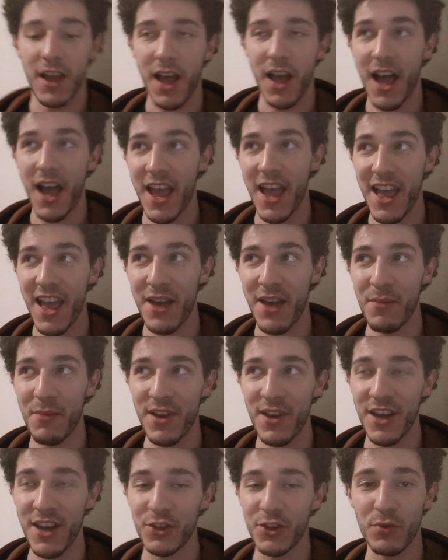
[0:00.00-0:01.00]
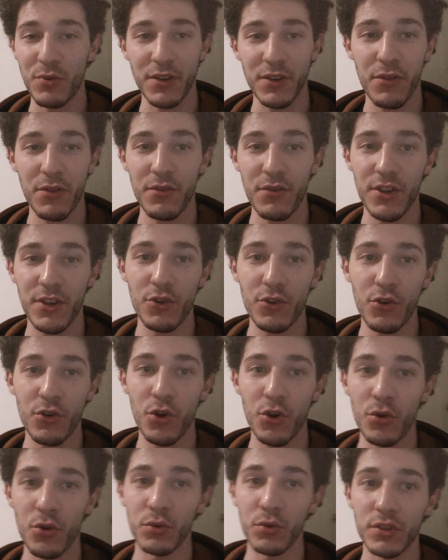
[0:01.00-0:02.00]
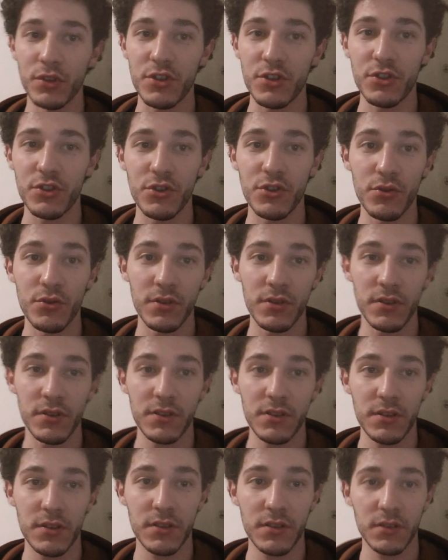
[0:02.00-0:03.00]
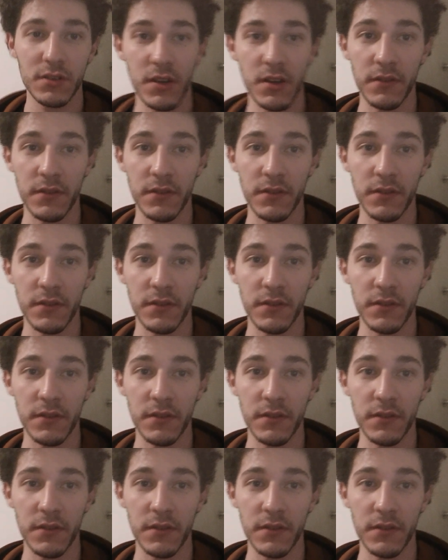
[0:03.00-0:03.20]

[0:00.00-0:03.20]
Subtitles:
I am a 23-year-old student